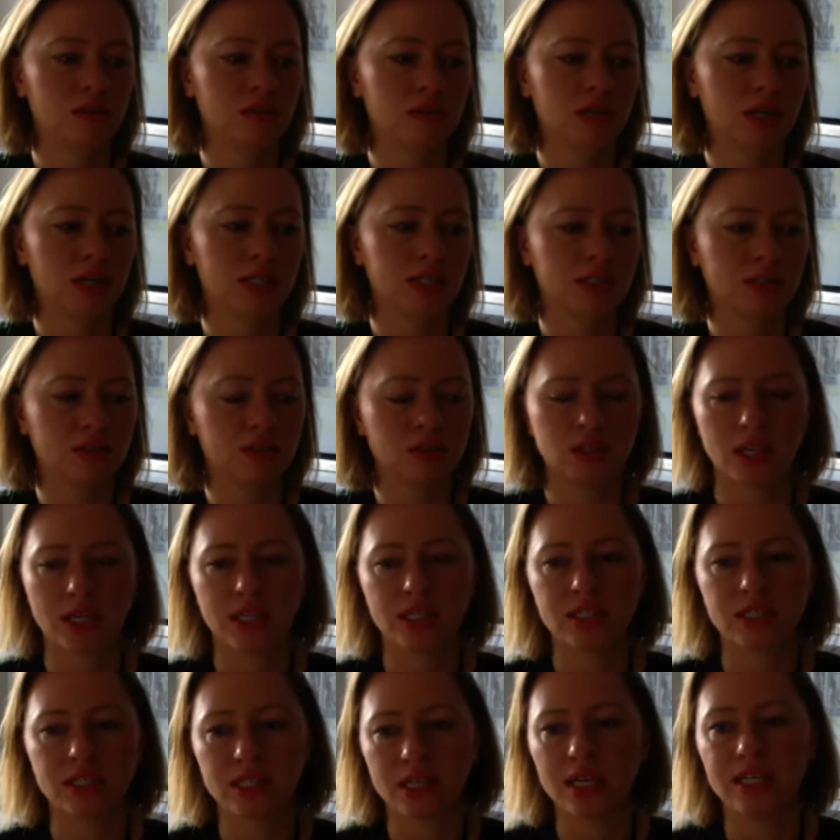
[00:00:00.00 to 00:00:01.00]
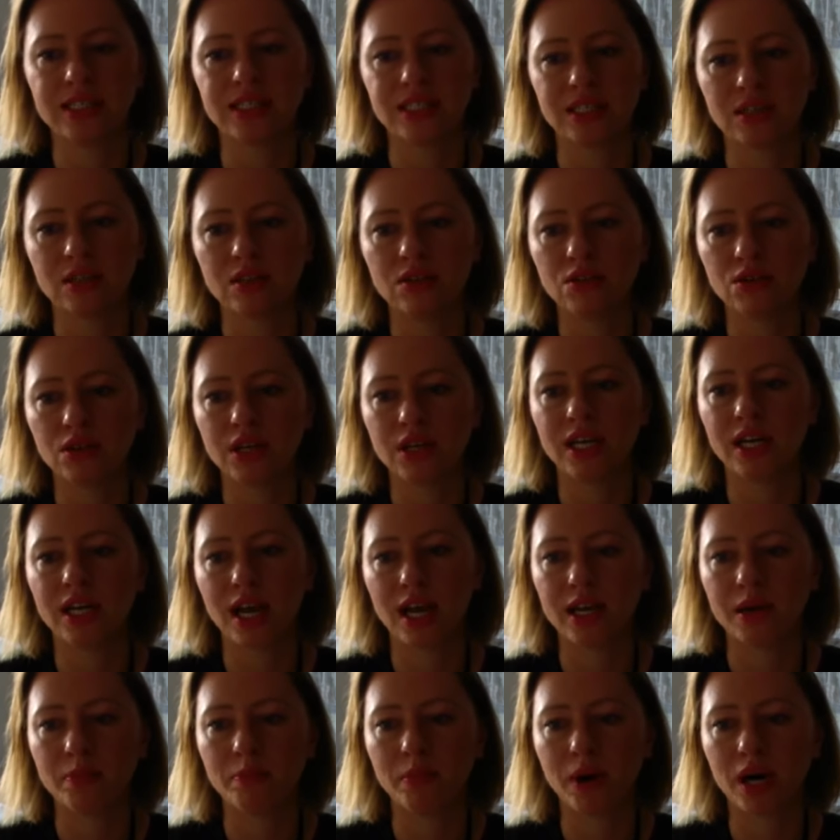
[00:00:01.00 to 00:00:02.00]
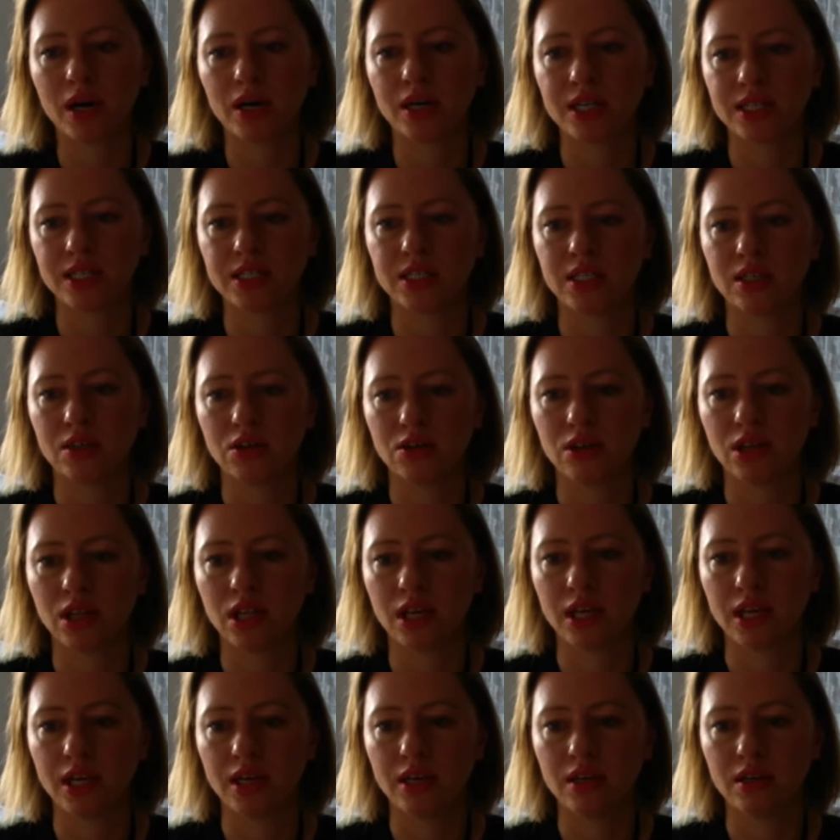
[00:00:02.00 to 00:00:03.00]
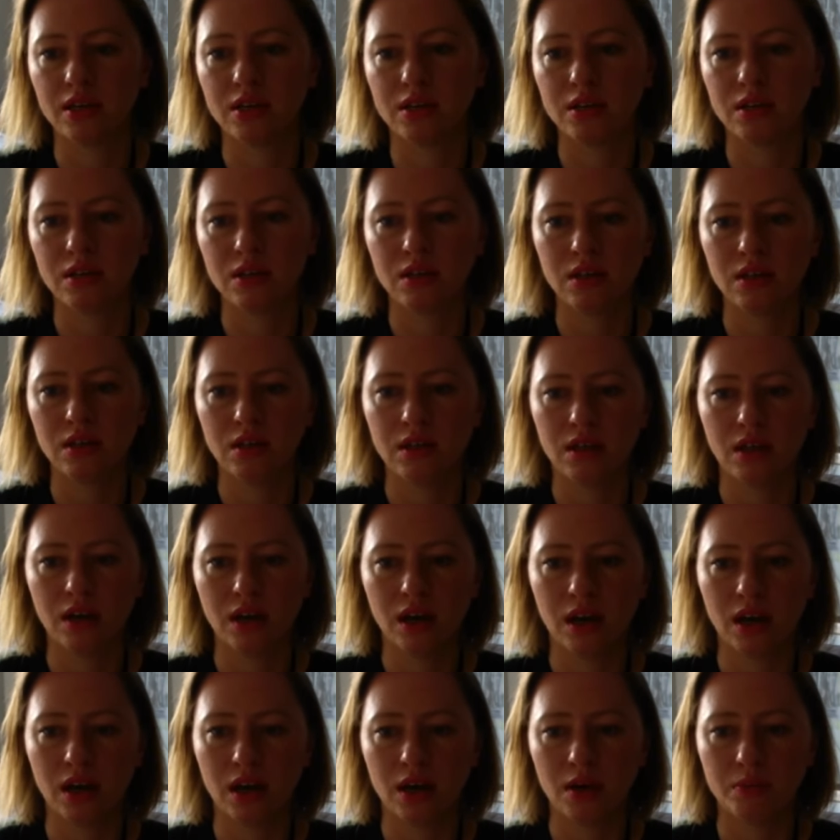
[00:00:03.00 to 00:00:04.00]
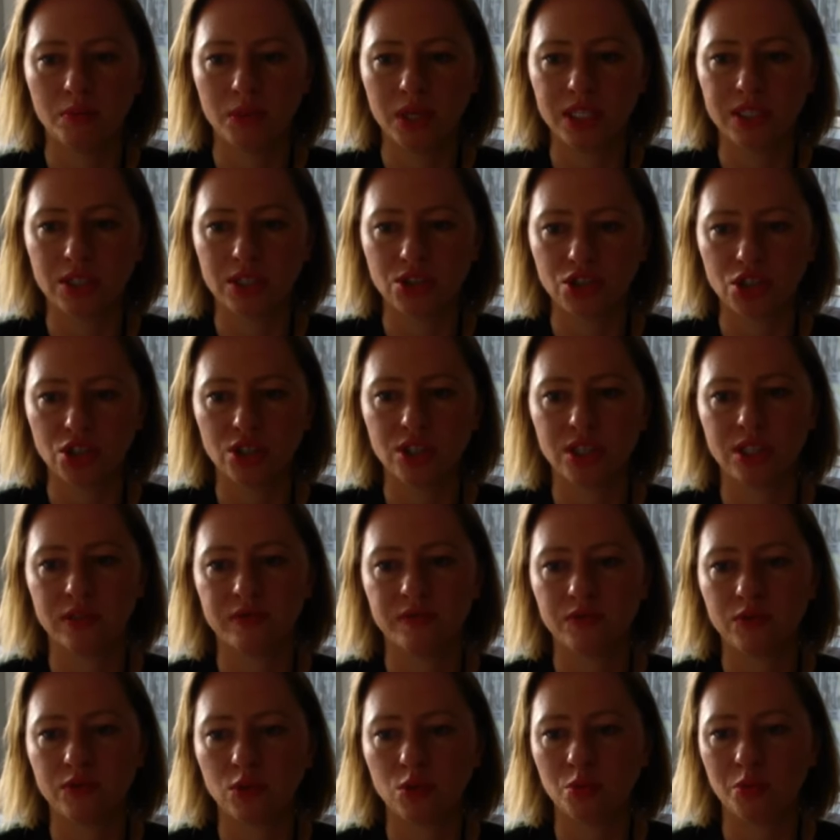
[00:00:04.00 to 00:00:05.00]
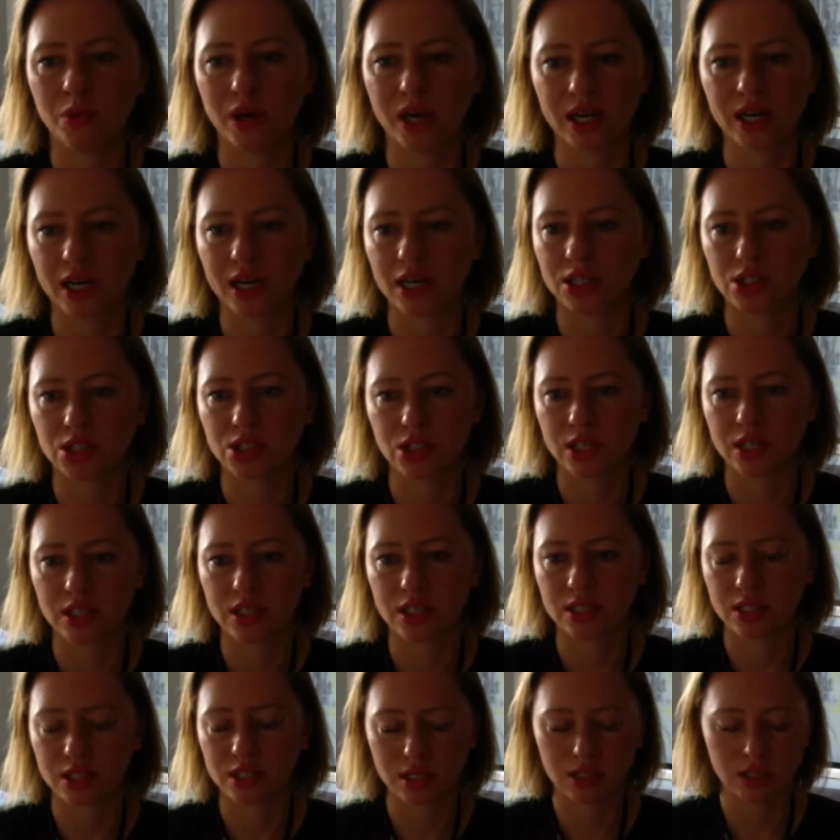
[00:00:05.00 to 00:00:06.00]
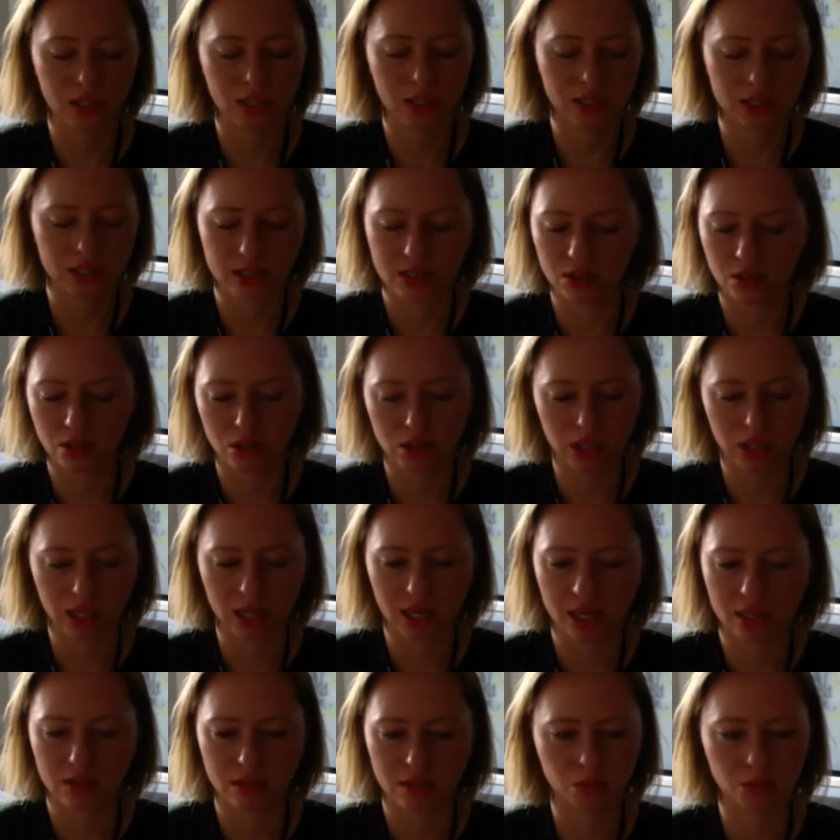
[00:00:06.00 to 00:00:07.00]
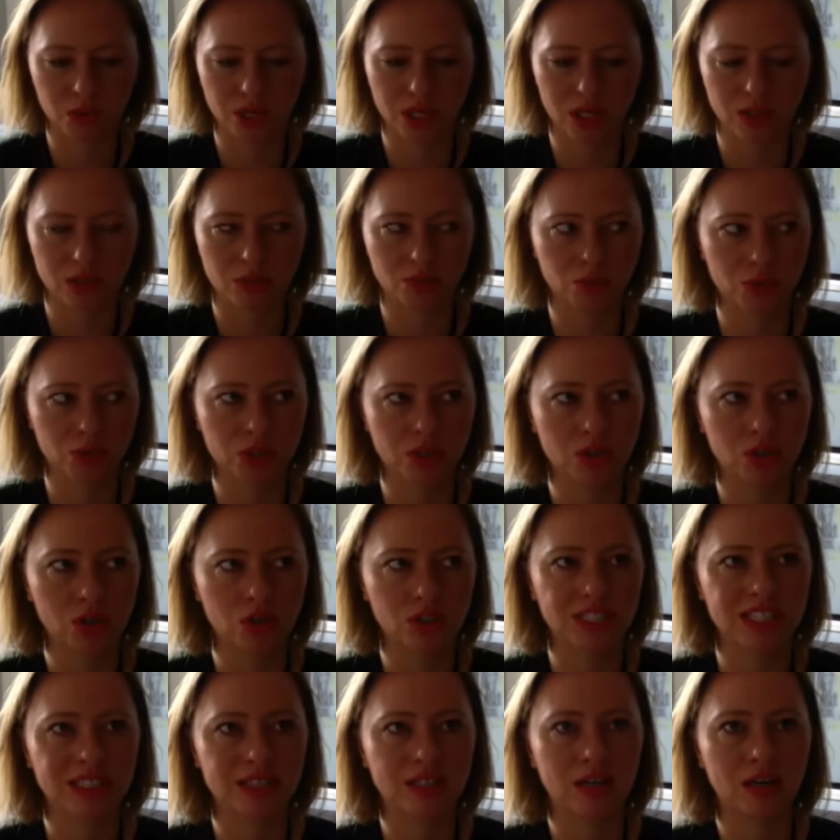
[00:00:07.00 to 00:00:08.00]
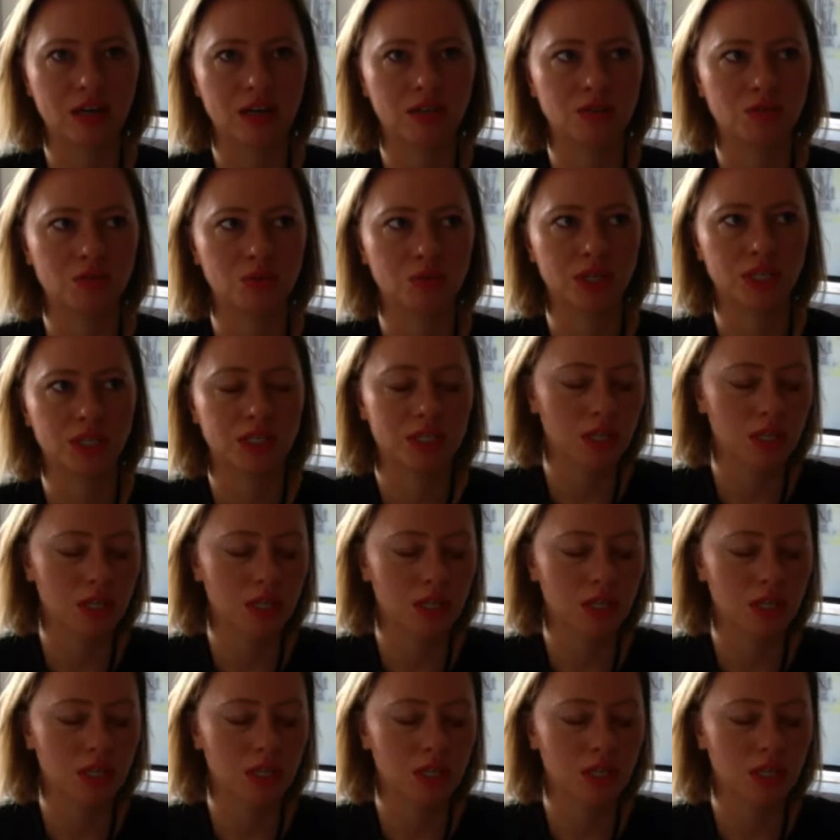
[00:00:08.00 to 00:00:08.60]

It does, isn't looking like marketing only. Um, it's just a full package, and it's not like, because we don't start with